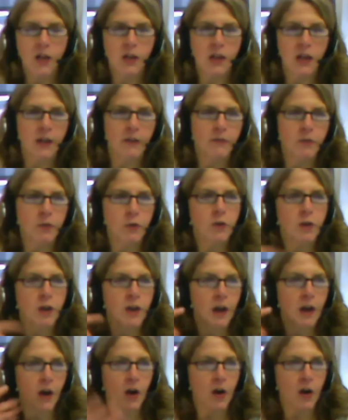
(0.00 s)
if you
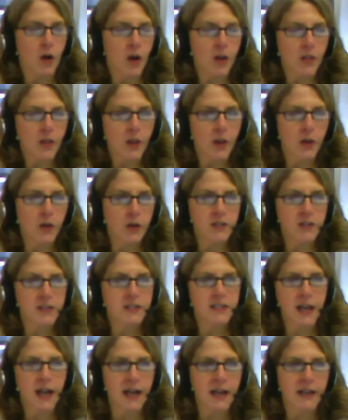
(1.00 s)
are on the Learn
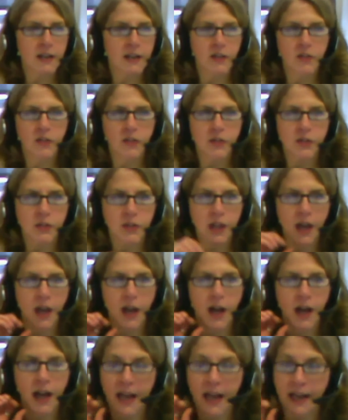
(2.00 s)
site
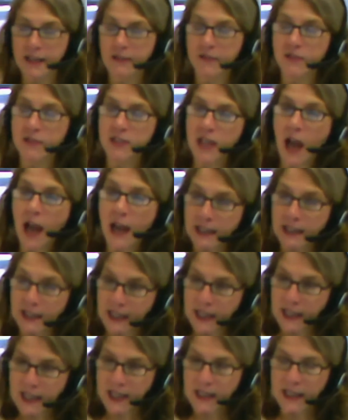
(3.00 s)
and have signed
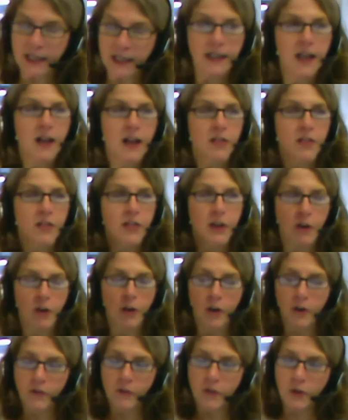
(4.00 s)
in, there
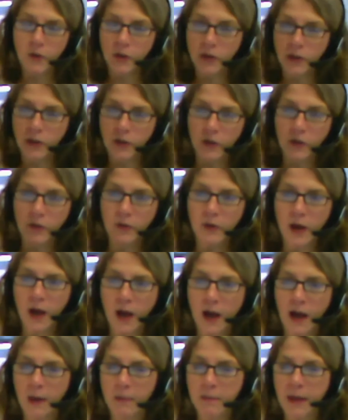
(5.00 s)
are a few little
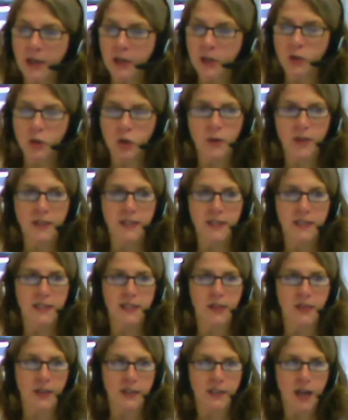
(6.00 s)
menu choices
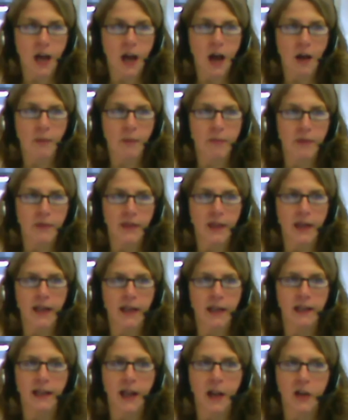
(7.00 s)
at the top
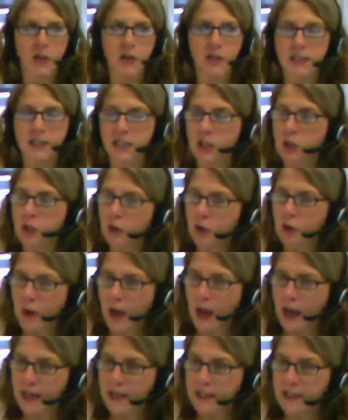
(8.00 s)
that allow you to see your
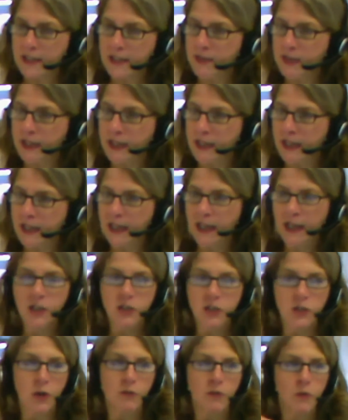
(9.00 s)
activity.
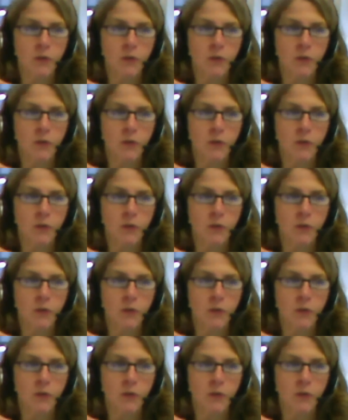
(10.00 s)
So if